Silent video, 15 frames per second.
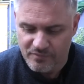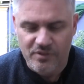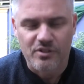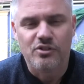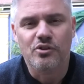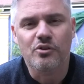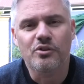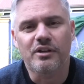
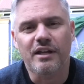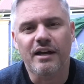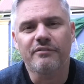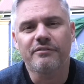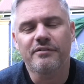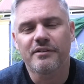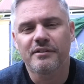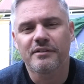soon
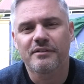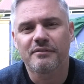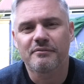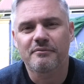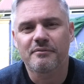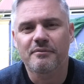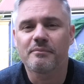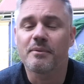enough,
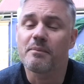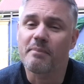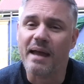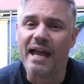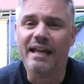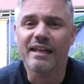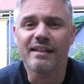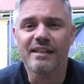we'll be
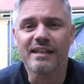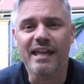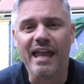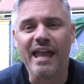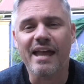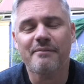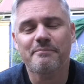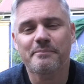back in the
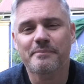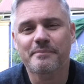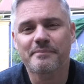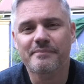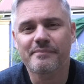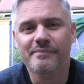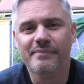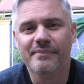air
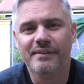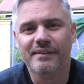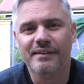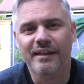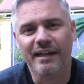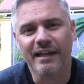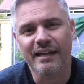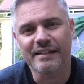
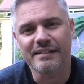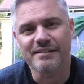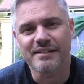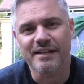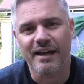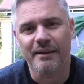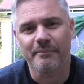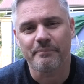
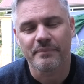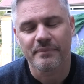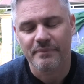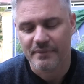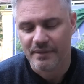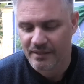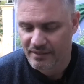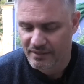and
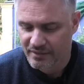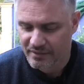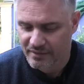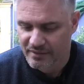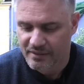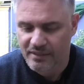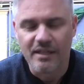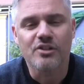
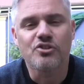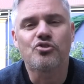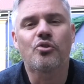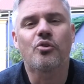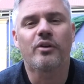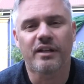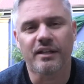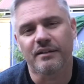
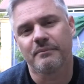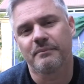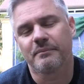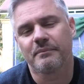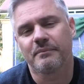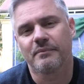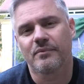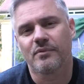enjoying
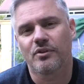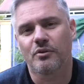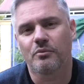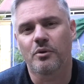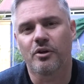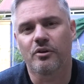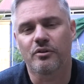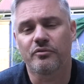the
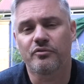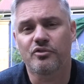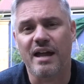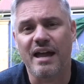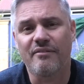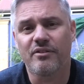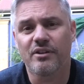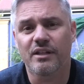world of
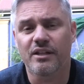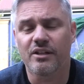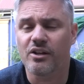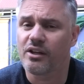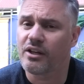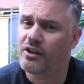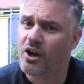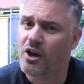travel,
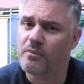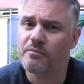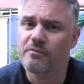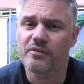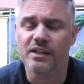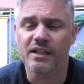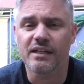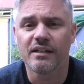and
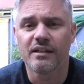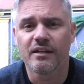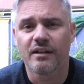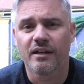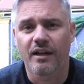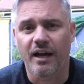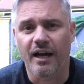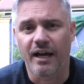hopefully
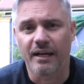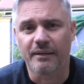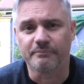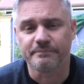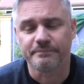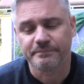I'll